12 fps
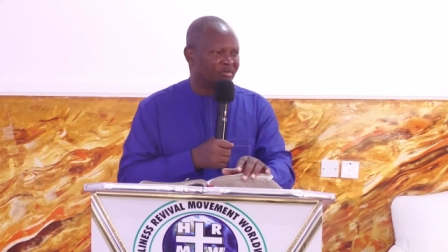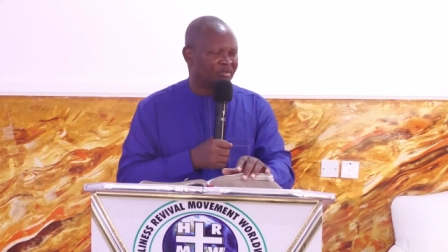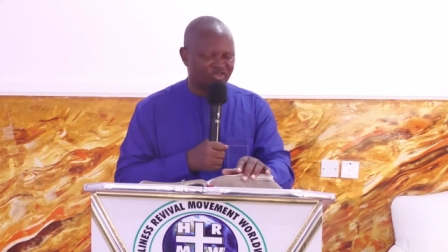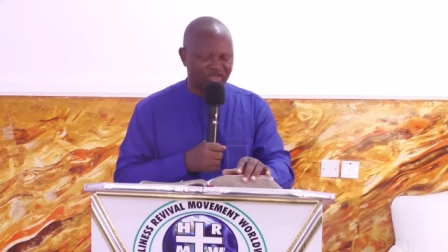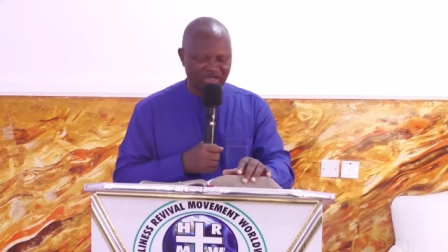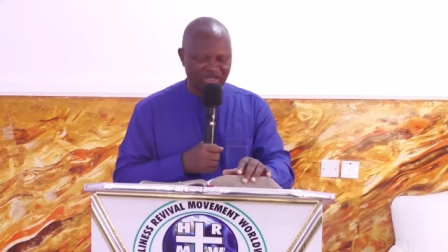
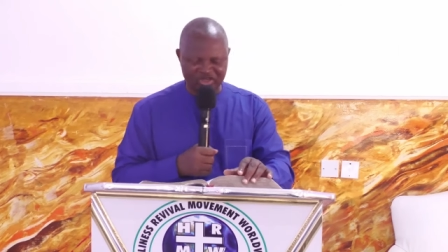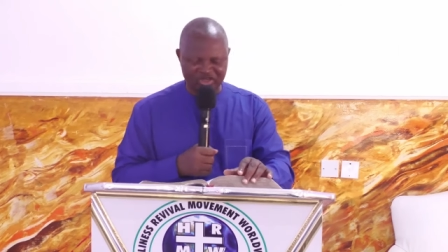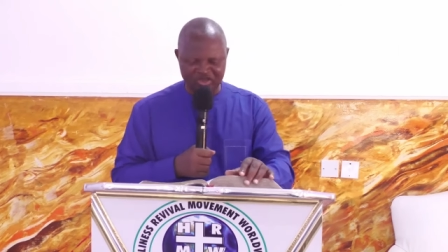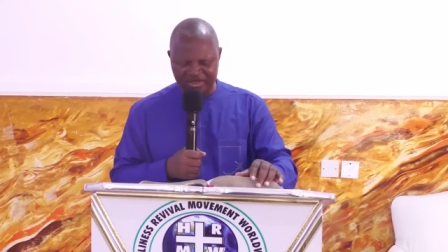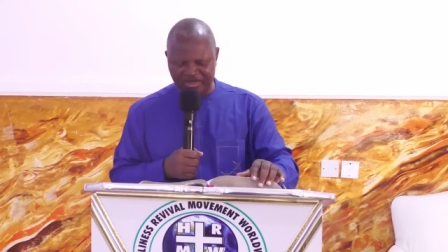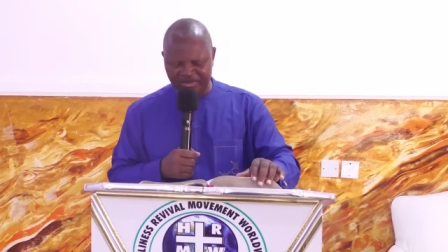such
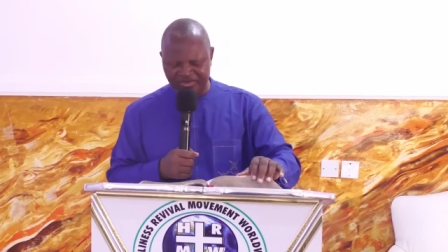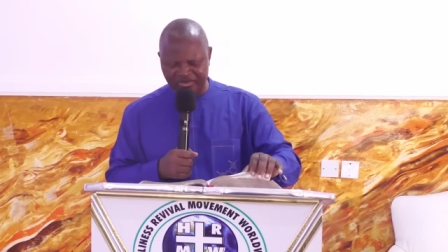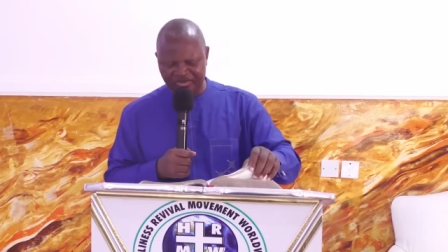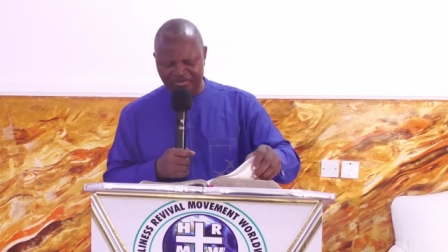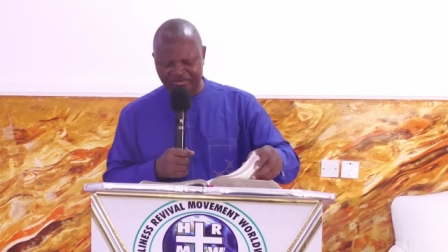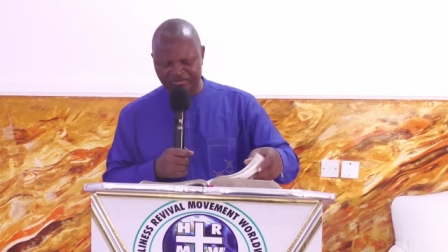matters.
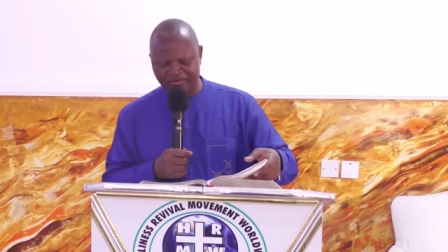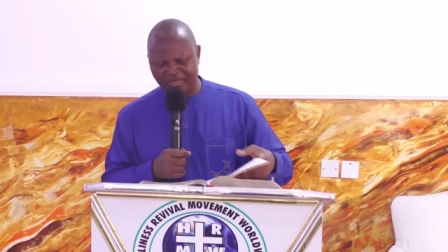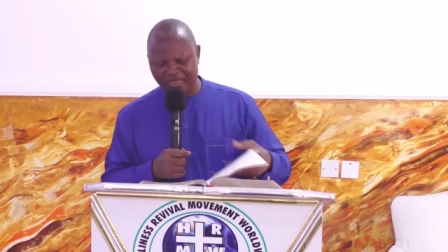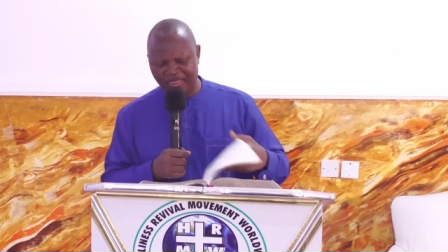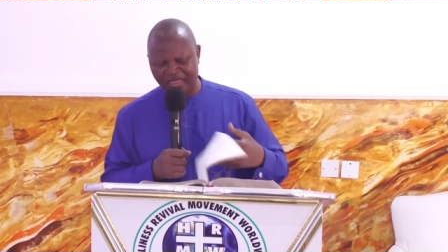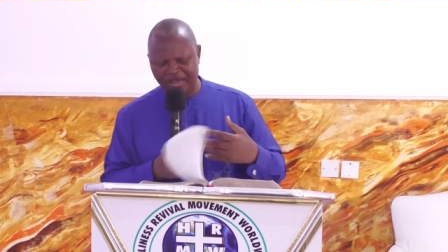
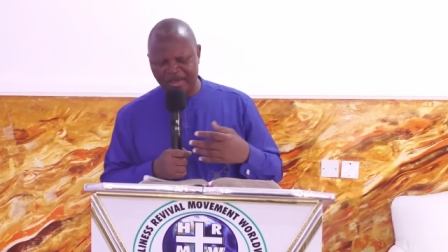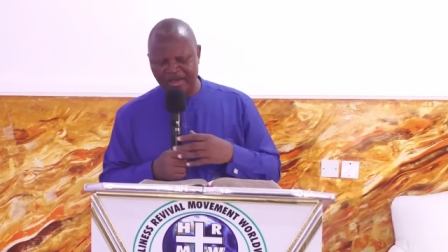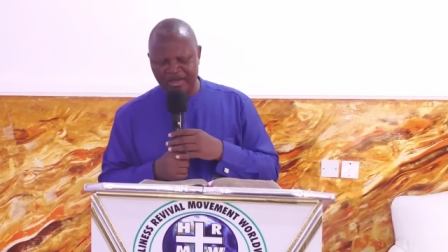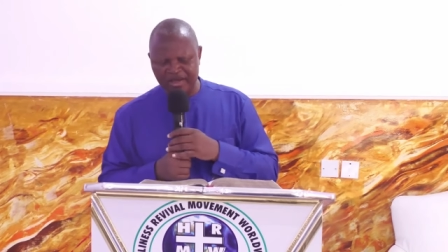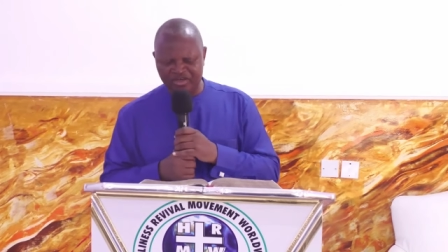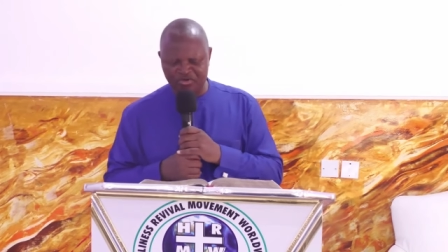
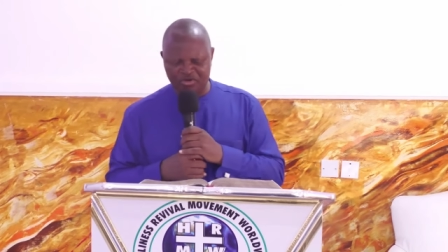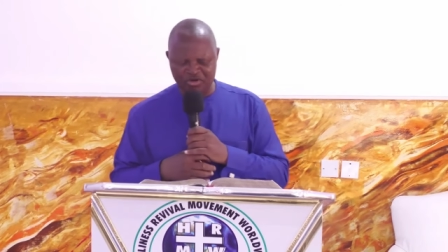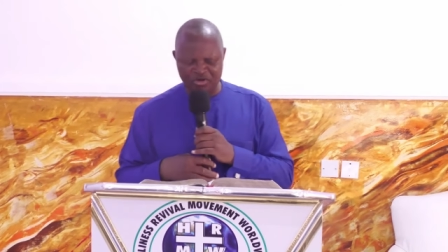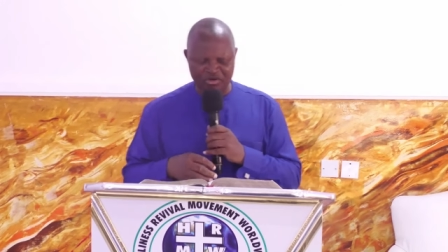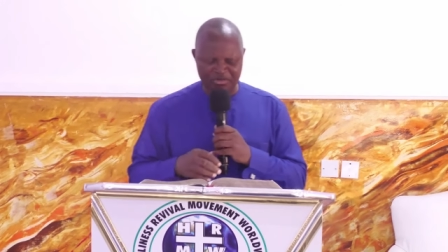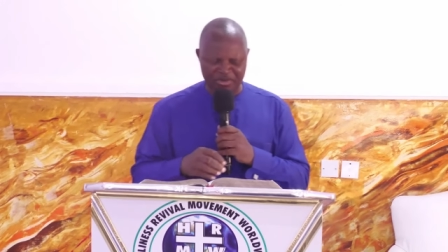In
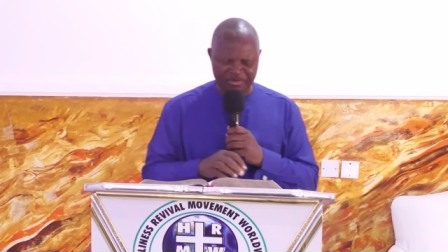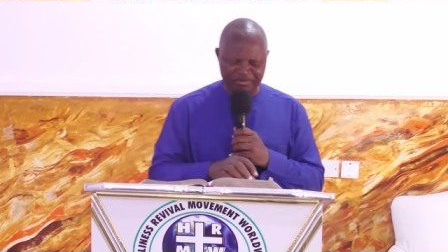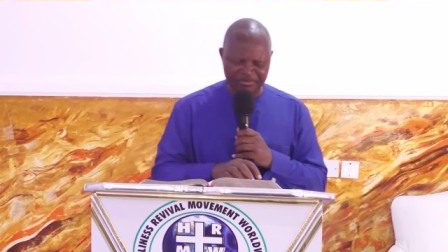Deuteronomy